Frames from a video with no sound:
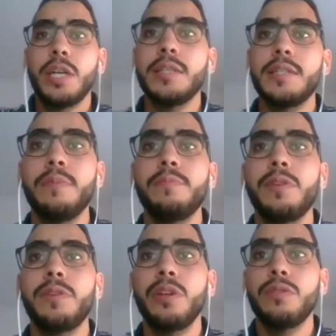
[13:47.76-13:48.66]
a sample
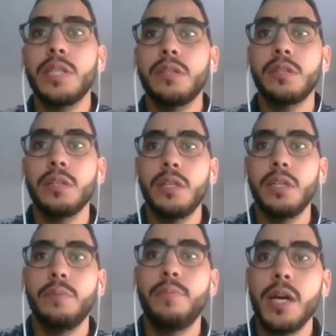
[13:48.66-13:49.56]

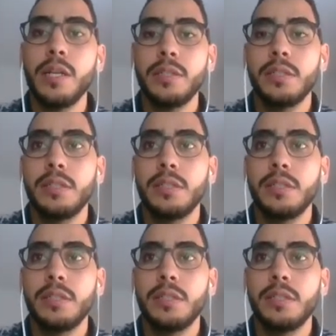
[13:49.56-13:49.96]
theoretical part